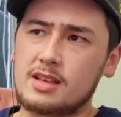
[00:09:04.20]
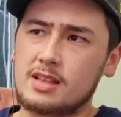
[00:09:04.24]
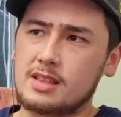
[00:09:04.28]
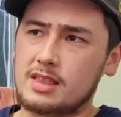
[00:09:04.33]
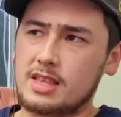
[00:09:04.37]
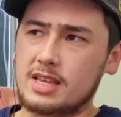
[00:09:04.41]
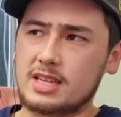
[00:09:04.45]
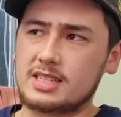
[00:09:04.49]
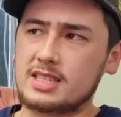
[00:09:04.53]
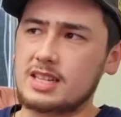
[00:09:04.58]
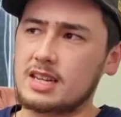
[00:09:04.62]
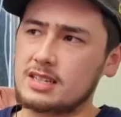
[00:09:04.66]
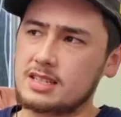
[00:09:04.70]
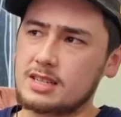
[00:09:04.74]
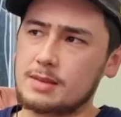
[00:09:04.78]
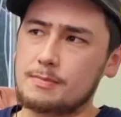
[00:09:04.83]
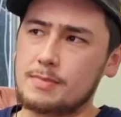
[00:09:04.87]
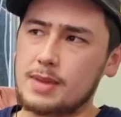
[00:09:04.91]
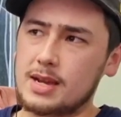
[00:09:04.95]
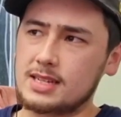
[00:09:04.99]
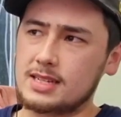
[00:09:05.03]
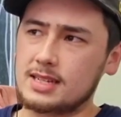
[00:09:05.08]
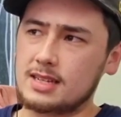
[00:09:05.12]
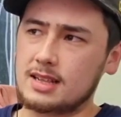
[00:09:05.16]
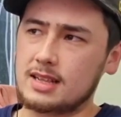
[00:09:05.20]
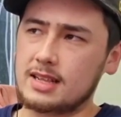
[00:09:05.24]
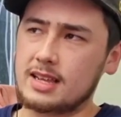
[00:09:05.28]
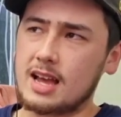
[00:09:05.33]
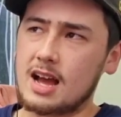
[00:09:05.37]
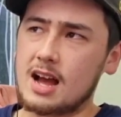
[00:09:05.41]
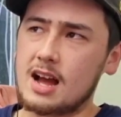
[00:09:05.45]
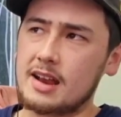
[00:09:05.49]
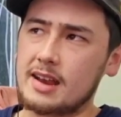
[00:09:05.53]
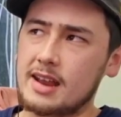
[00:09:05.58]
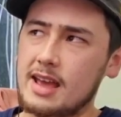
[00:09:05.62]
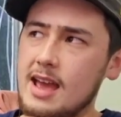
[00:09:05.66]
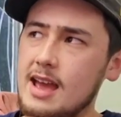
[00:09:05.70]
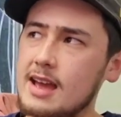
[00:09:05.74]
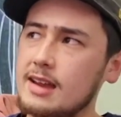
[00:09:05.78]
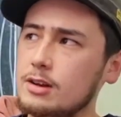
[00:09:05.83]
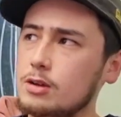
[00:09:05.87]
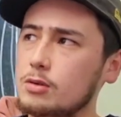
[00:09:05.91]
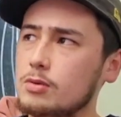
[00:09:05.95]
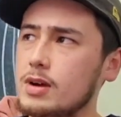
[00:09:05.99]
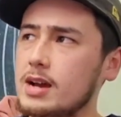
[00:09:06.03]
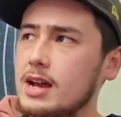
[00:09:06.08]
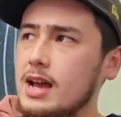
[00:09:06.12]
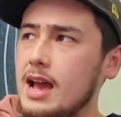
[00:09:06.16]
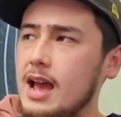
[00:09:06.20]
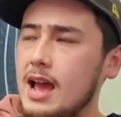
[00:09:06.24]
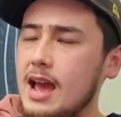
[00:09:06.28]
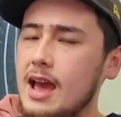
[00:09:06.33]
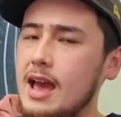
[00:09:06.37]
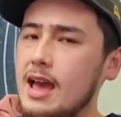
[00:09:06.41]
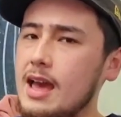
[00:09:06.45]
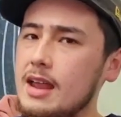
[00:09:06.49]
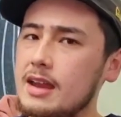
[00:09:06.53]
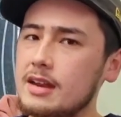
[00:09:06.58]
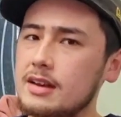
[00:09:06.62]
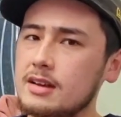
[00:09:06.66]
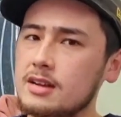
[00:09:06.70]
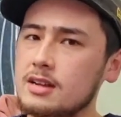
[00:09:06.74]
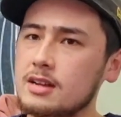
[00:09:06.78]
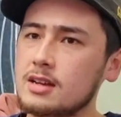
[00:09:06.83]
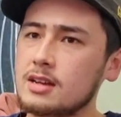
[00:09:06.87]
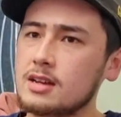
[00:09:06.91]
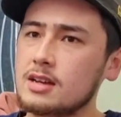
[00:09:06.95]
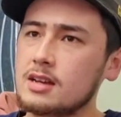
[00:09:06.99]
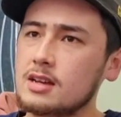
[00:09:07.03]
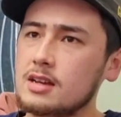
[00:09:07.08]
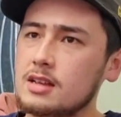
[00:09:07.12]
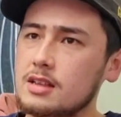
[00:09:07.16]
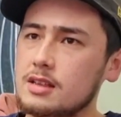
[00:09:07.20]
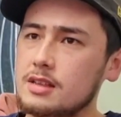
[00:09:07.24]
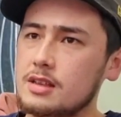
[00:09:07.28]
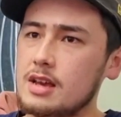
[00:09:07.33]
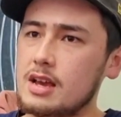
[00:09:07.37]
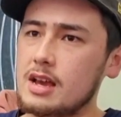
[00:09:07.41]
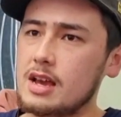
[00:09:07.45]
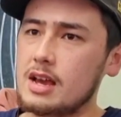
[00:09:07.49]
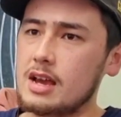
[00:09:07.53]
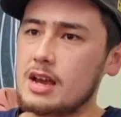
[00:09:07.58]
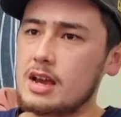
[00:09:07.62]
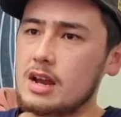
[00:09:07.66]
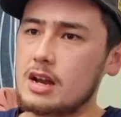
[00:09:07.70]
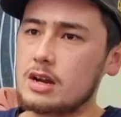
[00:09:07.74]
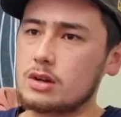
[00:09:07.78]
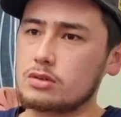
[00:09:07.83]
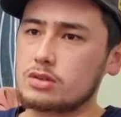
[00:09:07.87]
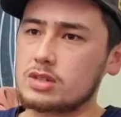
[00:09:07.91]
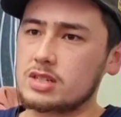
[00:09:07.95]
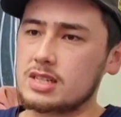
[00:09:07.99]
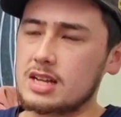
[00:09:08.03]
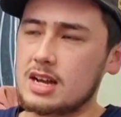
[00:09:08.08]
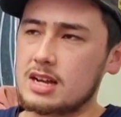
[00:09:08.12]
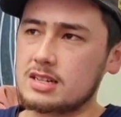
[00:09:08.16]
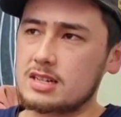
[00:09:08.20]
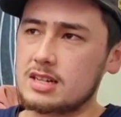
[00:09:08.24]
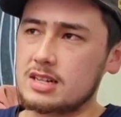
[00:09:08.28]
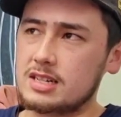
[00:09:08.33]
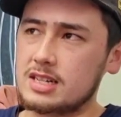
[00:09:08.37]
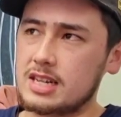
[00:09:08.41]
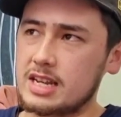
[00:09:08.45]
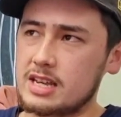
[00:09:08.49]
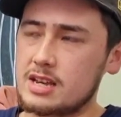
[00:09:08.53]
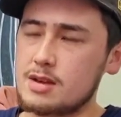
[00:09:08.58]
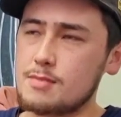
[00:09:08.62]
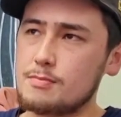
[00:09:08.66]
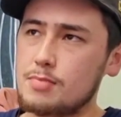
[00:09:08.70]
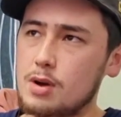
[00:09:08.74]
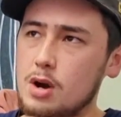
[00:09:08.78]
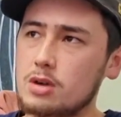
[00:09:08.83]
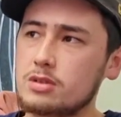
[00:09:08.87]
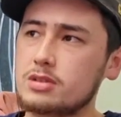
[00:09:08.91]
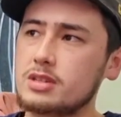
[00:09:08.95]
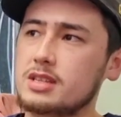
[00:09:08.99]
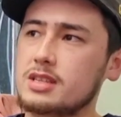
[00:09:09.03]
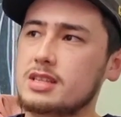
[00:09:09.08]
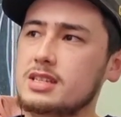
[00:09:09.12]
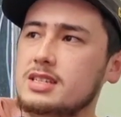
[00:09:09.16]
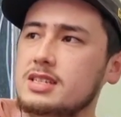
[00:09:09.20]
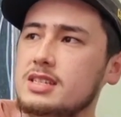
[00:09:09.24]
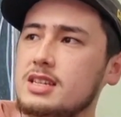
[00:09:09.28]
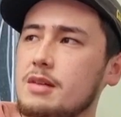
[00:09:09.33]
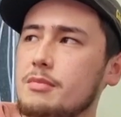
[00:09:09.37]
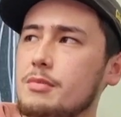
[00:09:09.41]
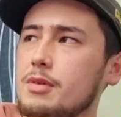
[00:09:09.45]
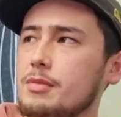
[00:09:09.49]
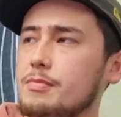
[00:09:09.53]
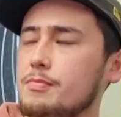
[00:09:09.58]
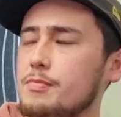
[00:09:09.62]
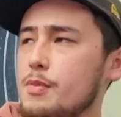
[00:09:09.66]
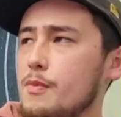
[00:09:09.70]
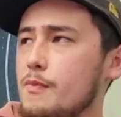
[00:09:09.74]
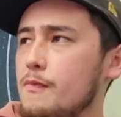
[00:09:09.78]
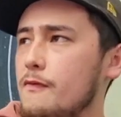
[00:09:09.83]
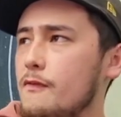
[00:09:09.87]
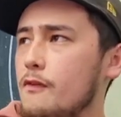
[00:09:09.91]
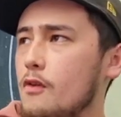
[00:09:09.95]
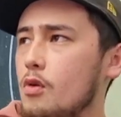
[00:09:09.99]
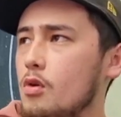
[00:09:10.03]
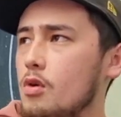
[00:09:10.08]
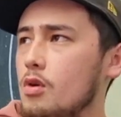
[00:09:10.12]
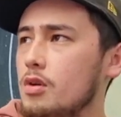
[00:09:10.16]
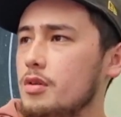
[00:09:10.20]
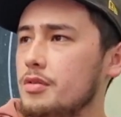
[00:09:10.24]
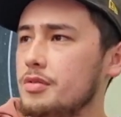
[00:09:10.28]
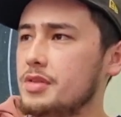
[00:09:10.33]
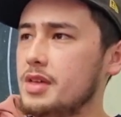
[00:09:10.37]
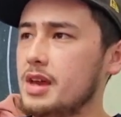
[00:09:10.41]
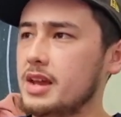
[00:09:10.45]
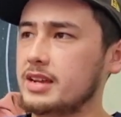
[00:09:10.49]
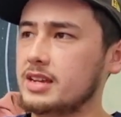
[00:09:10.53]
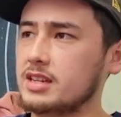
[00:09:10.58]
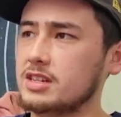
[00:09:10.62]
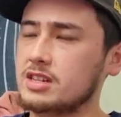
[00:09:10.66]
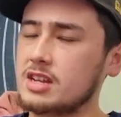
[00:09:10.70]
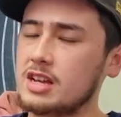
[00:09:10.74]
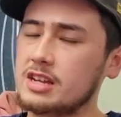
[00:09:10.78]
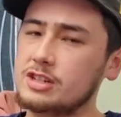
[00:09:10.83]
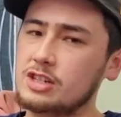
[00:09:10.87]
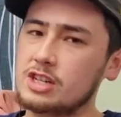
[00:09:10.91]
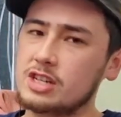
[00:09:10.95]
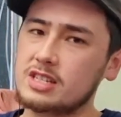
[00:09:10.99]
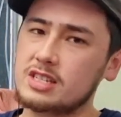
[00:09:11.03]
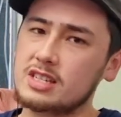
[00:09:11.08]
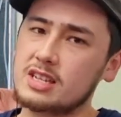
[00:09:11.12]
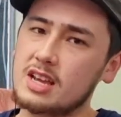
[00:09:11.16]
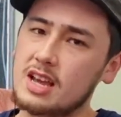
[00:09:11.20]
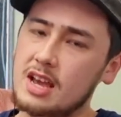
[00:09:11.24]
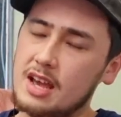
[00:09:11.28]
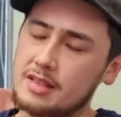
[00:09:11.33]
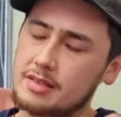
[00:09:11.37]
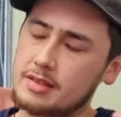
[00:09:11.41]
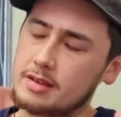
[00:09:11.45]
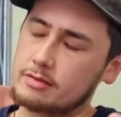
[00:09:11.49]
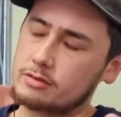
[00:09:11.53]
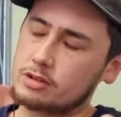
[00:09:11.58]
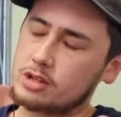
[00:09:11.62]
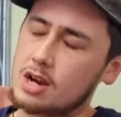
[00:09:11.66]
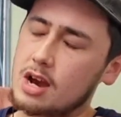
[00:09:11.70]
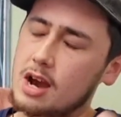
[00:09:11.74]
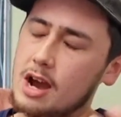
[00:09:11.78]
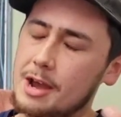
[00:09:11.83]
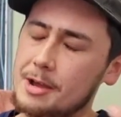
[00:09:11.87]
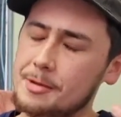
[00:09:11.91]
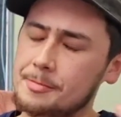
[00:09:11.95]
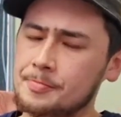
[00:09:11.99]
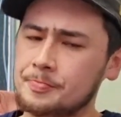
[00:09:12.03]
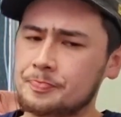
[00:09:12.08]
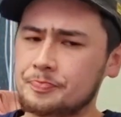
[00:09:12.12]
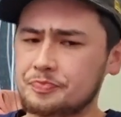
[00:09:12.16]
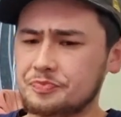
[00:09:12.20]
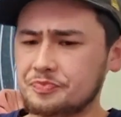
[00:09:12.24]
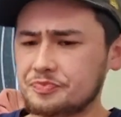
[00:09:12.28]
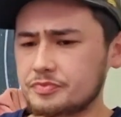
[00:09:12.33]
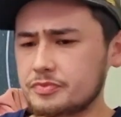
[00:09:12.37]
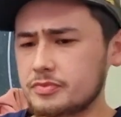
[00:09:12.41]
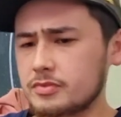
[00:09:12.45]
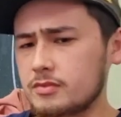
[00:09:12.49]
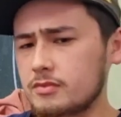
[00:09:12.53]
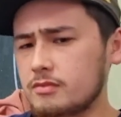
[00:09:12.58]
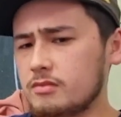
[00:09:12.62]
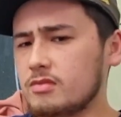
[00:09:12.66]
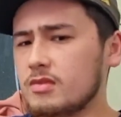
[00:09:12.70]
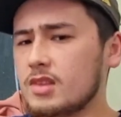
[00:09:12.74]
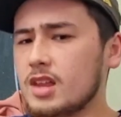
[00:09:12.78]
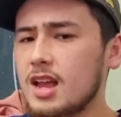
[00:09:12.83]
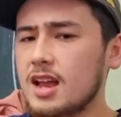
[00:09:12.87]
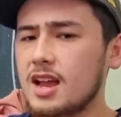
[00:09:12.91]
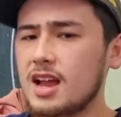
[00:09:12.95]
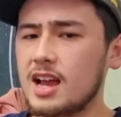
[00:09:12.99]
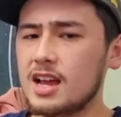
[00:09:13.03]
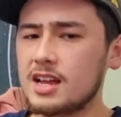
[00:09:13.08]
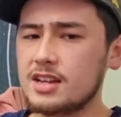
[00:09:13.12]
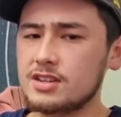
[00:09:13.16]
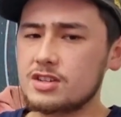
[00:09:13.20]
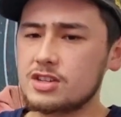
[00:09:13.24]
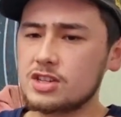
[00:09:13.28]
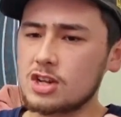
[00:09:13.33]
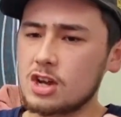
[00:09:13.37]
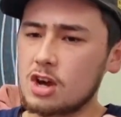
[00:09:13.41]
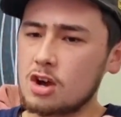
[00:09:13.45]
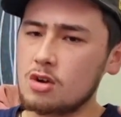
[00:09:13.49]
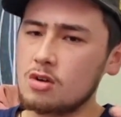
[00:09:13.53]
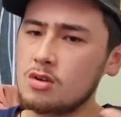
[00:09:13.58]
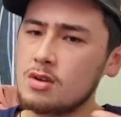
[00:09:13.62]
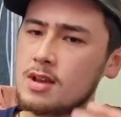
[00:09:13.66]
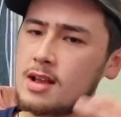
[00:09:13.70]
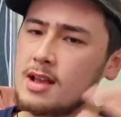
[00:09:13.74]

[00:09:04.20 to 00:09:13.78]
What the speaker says: their system basically can't handle it, and it'll start to decompose in their stomach before they can digest it, and they'll die. And so